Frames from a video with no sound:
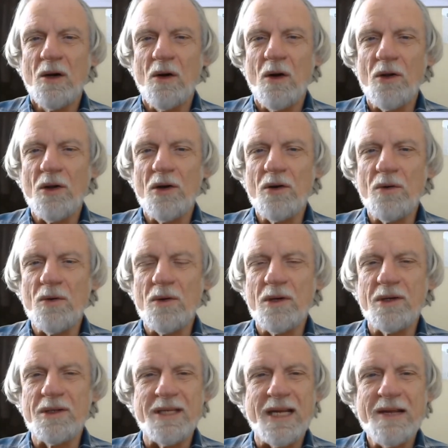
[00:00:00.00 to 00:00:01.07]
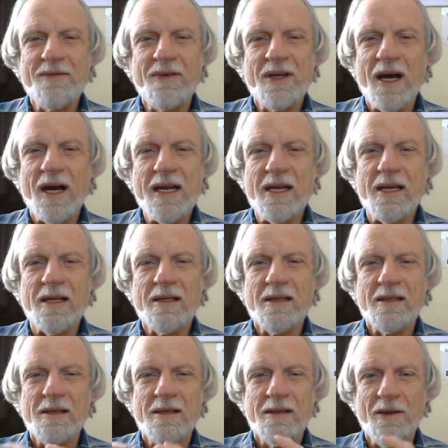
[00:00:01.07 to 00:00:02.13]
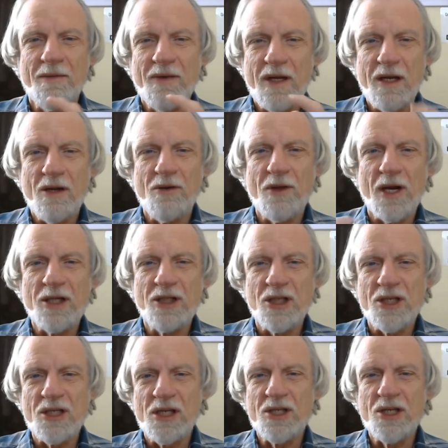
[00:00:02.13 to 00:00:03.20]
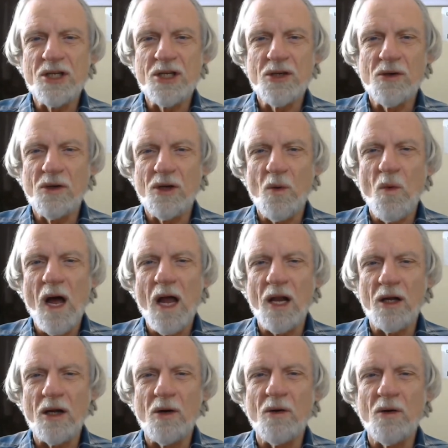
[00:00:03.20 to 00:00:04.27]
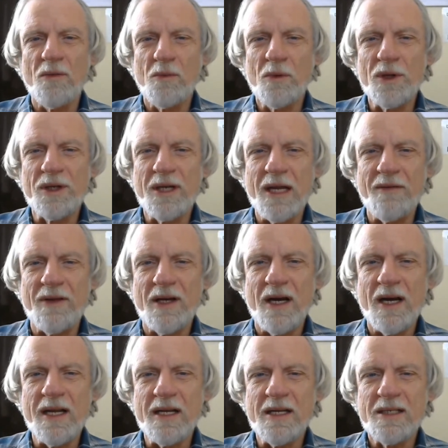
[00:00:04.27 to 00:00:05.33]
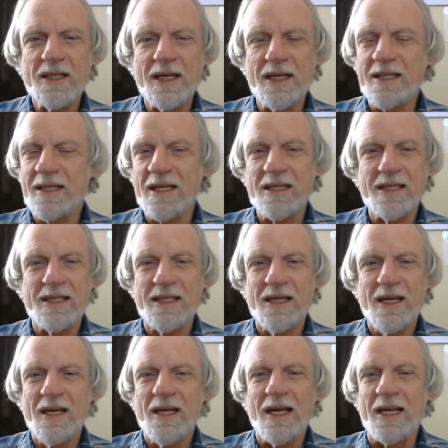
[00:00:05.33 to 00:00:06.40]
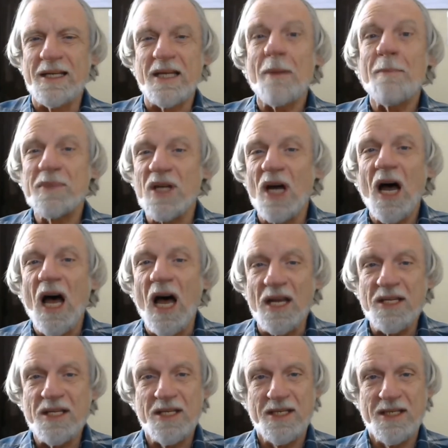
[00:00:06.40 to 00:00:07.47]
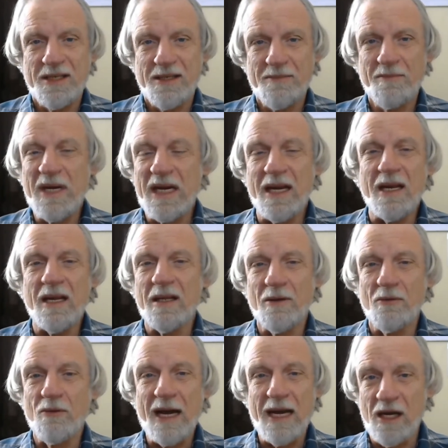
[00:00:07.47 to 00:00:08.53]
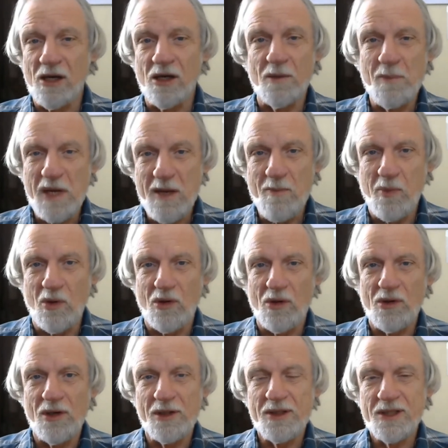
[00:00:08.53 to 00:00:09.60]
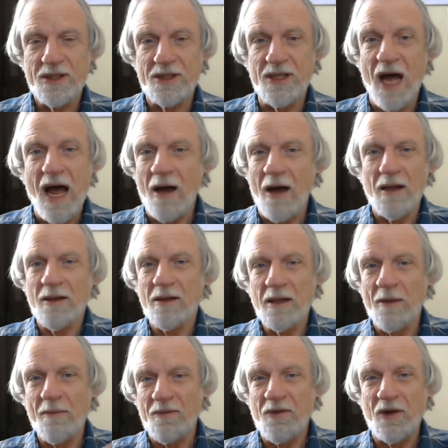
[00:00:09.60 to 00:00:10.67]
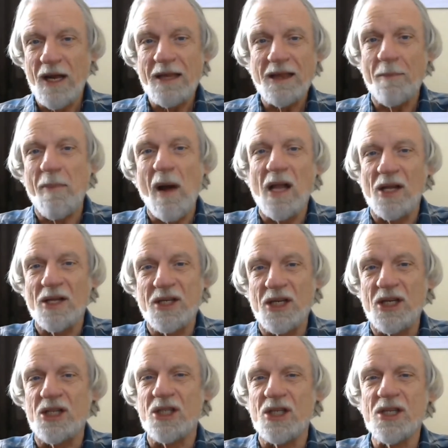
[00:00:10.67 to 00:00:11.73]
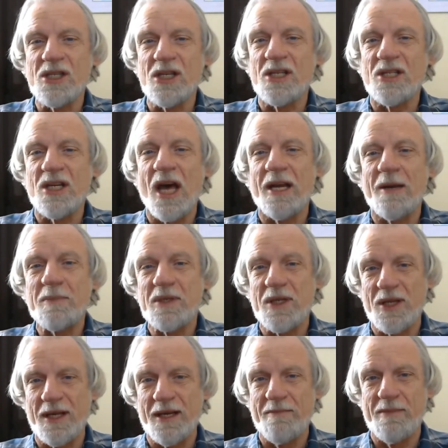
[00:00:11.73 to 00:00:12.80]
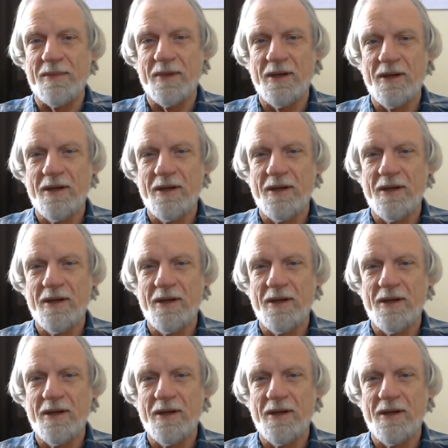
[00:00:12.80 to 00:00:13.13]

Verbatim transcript: Although David Icke the video that I just listened to a little while ago with David Icke says it's it's up to us, meaning the regular people. It's not forget the politicians. It's not up to them.